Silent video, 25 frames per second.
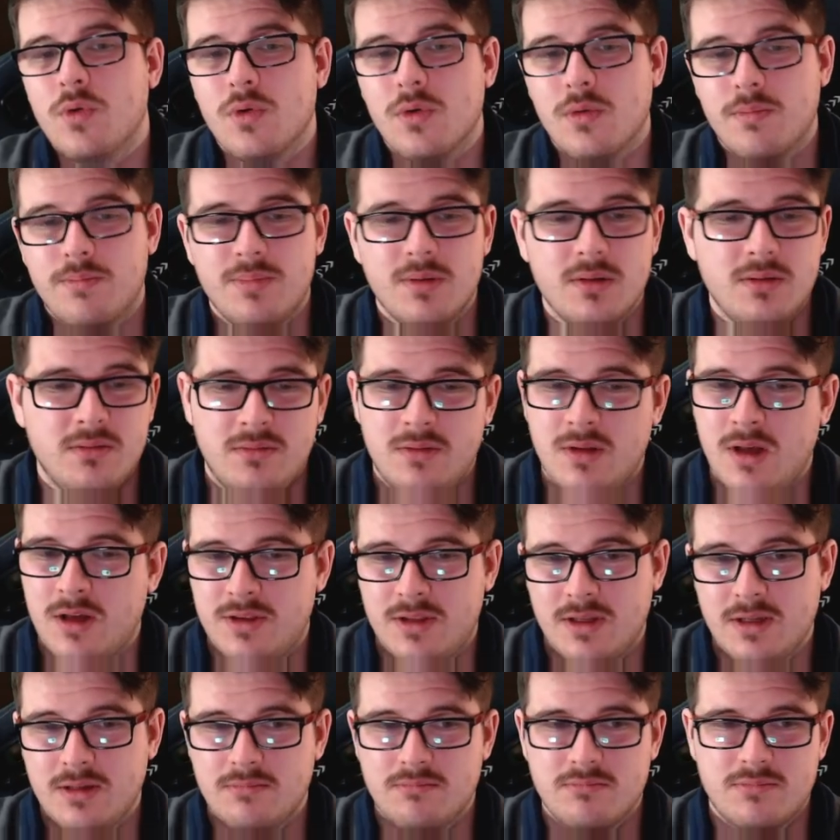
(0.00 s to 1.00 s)
but
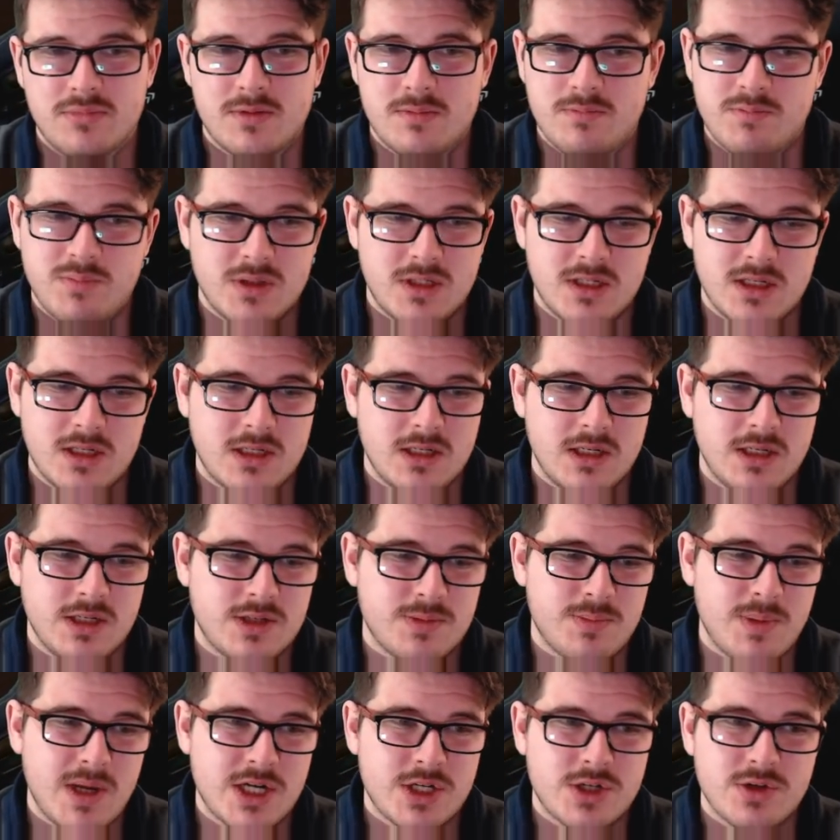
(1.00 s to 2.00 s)
nothing particularly
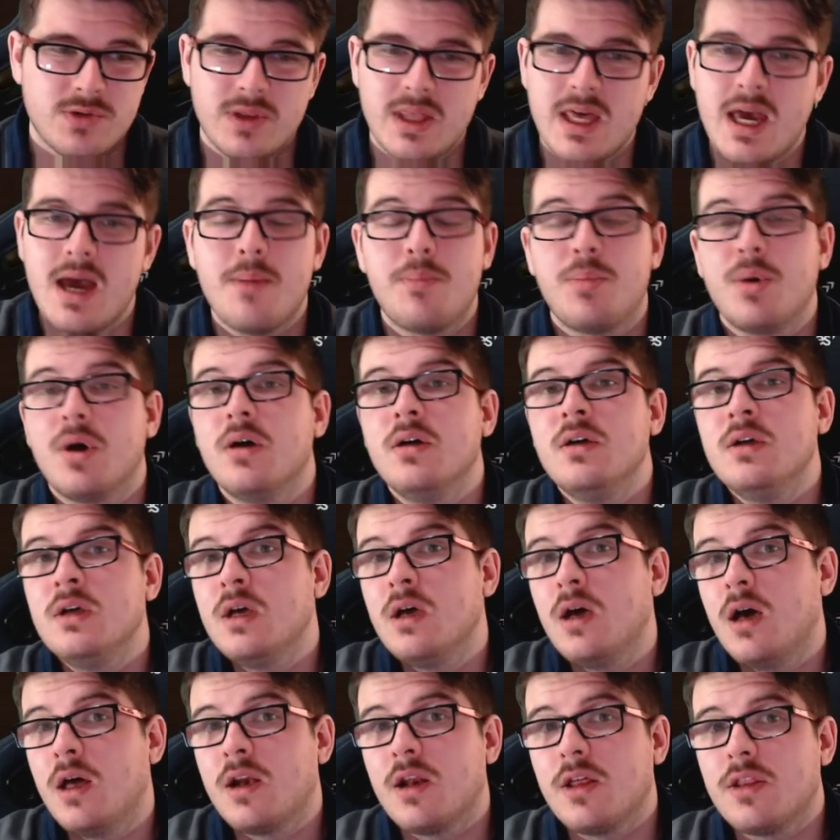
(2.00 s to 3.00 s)
special there. But
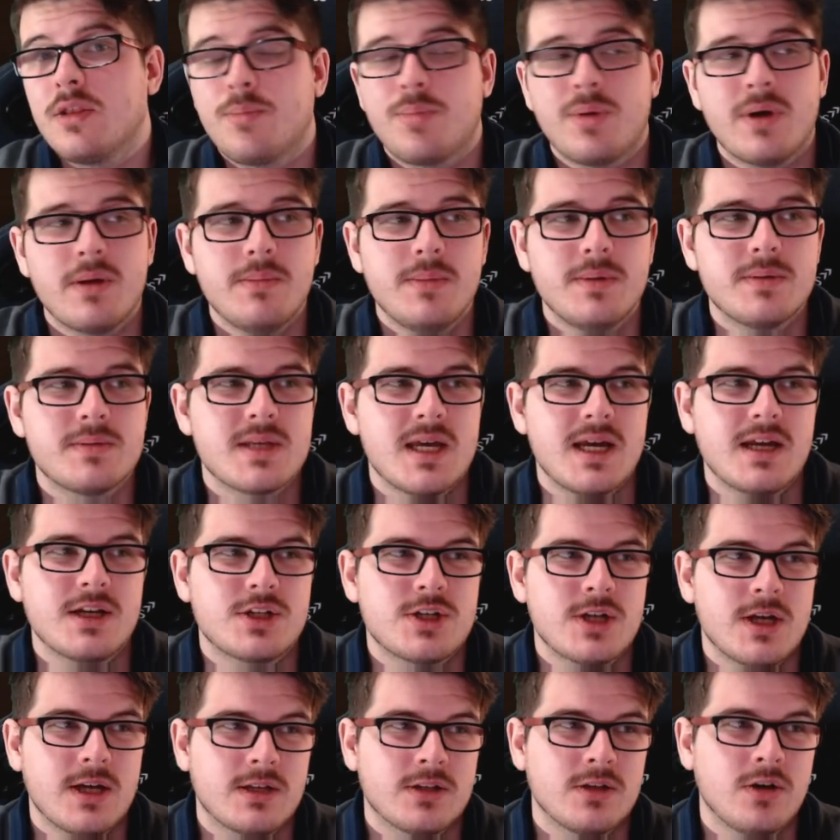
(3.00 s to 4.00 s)
another premium tank
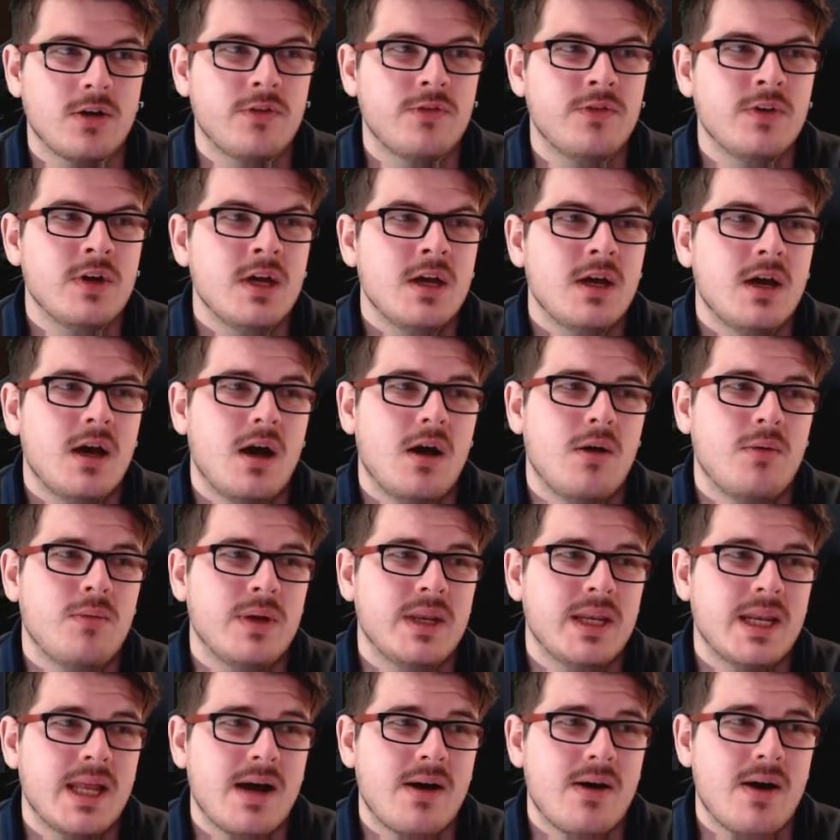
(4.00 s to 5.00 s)
checked off.
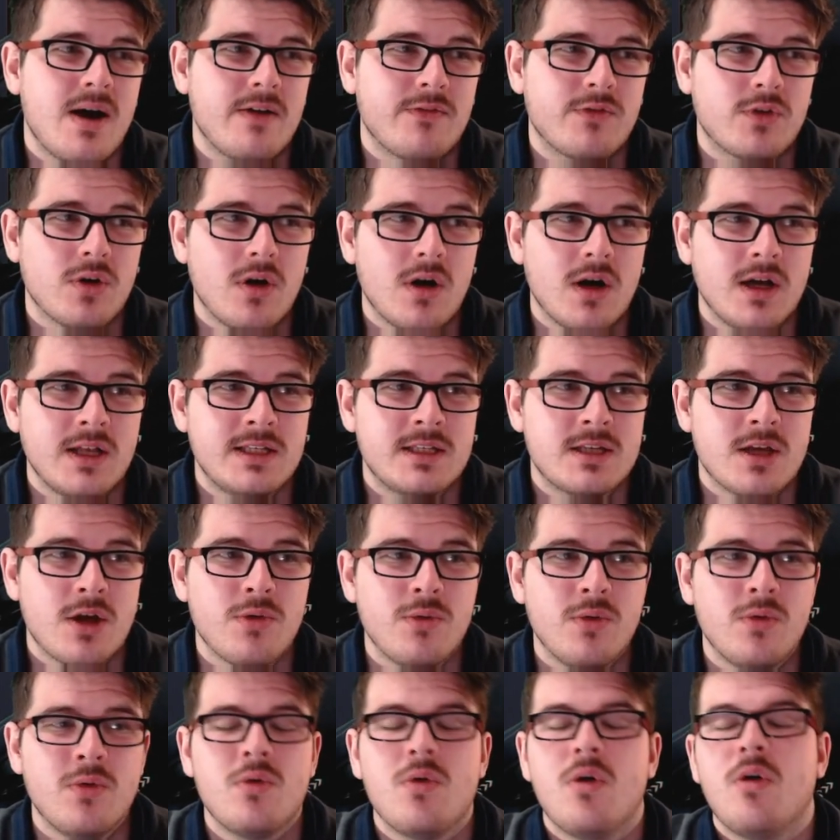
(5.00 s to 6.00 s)
We now have got a
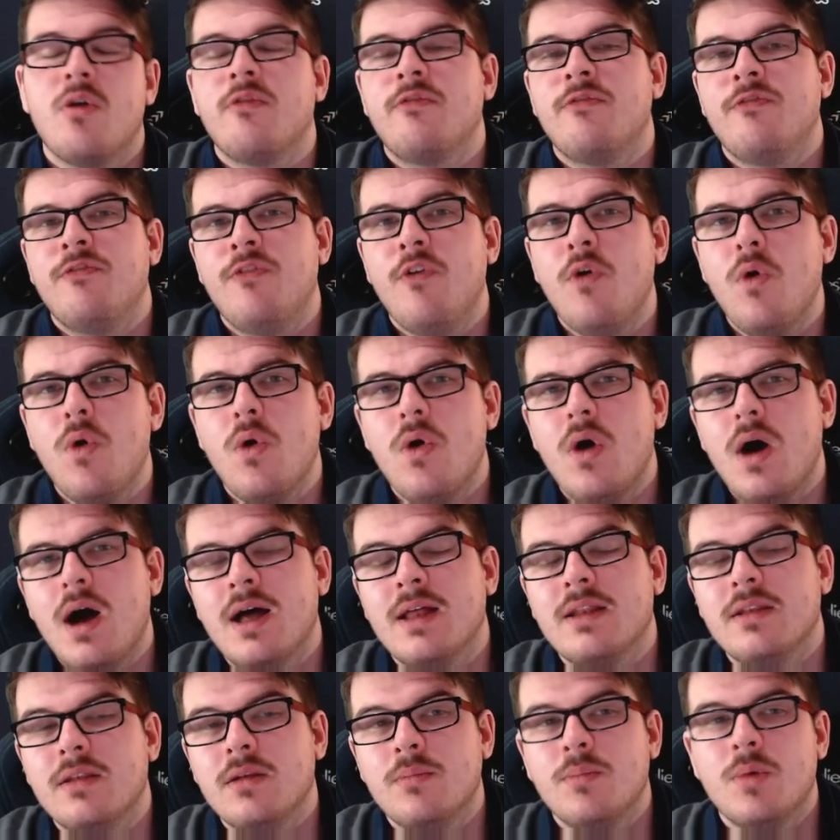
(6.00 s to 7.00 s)
total of 4,
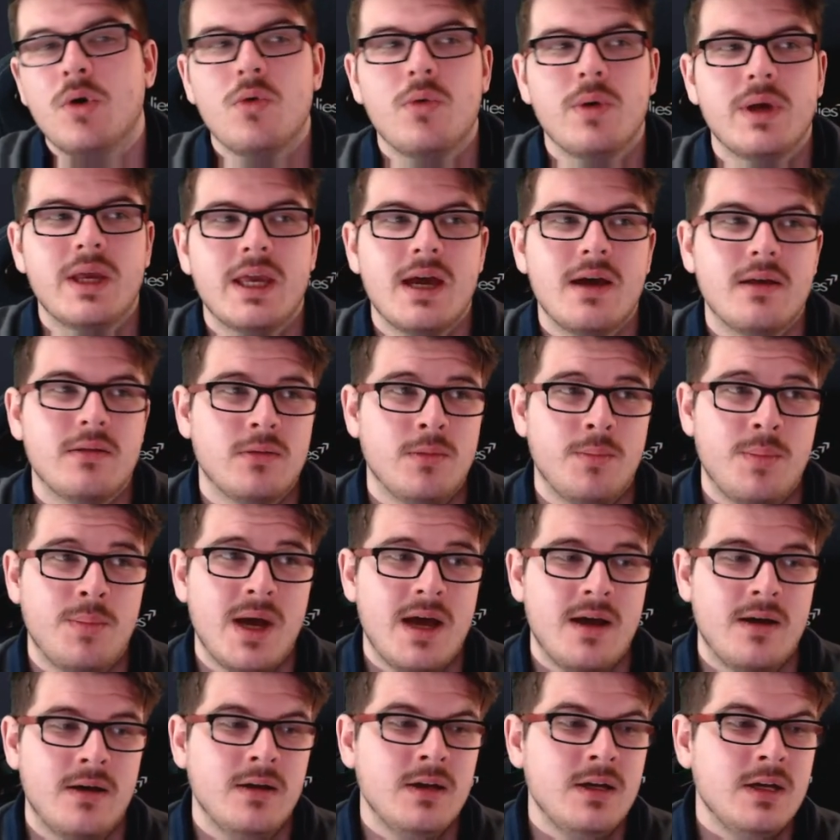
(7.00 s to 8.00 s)
and the more we get, the
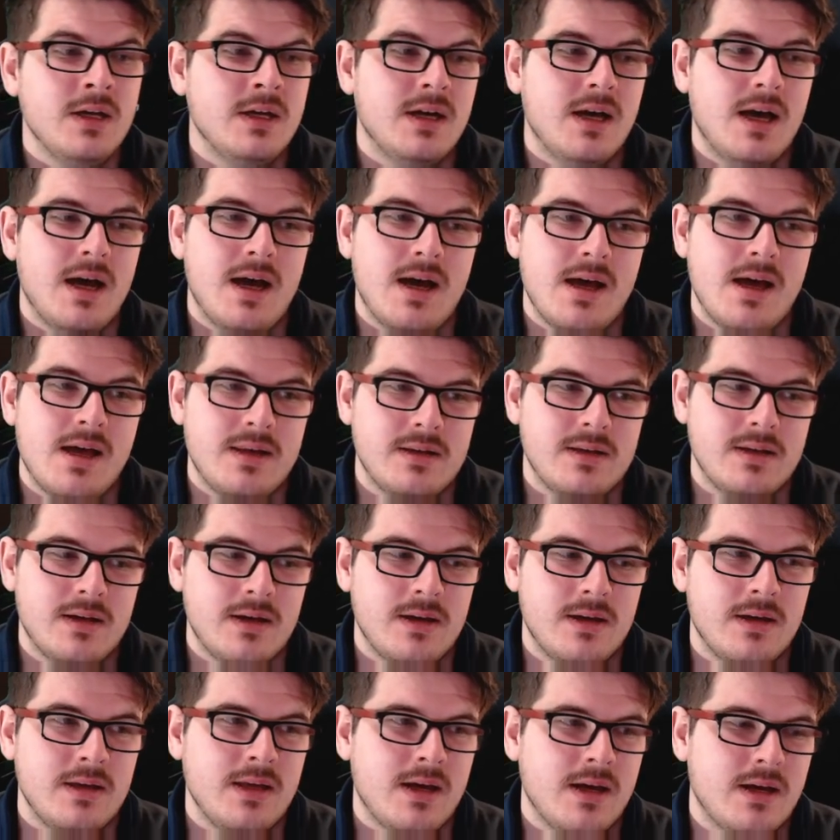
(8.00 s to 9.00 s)
better. And
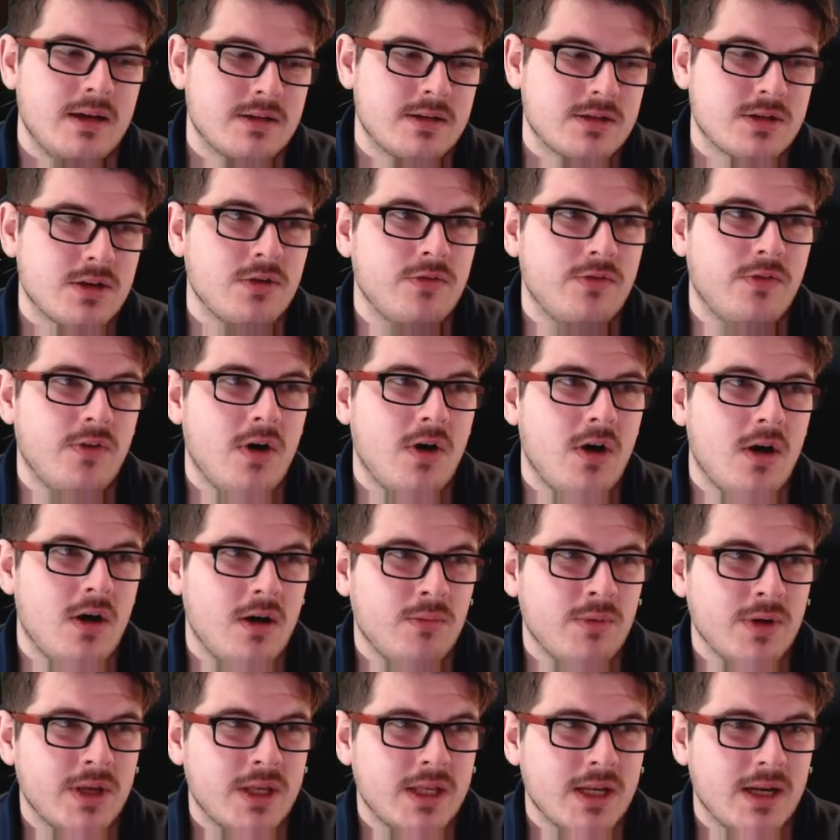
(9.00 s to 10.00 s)
yeah, so
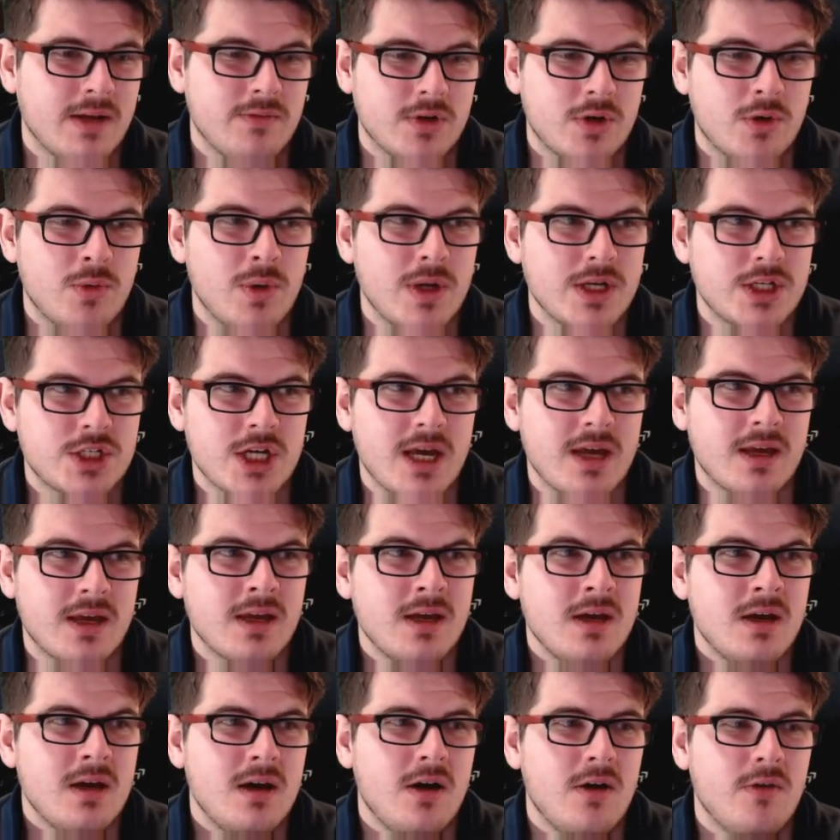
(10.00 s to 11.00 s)
far we can have a quick check
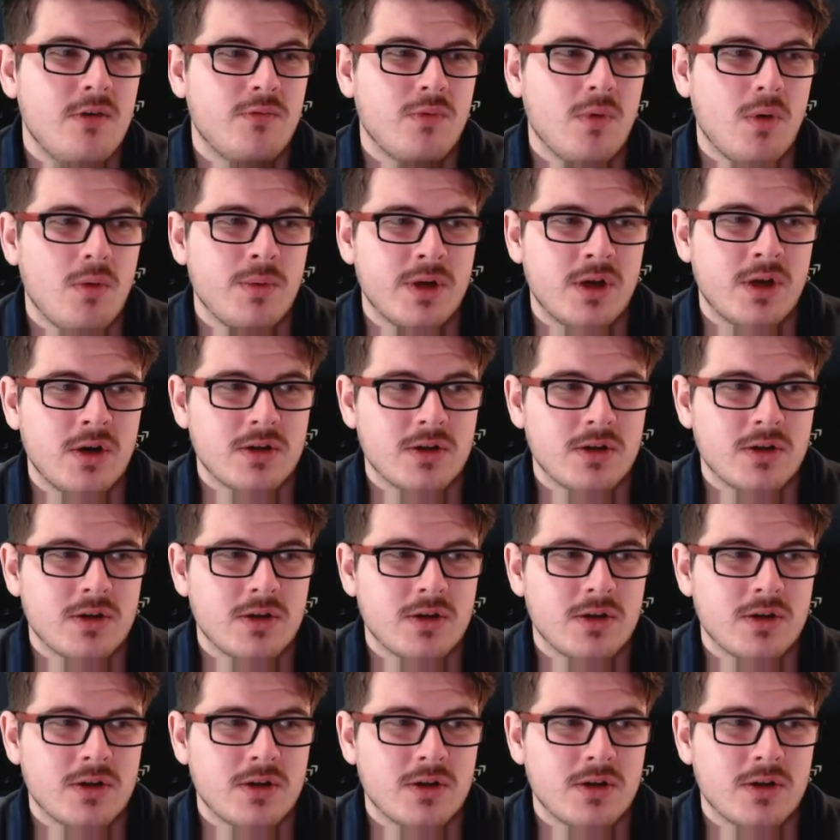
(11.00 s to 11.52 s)
of what we got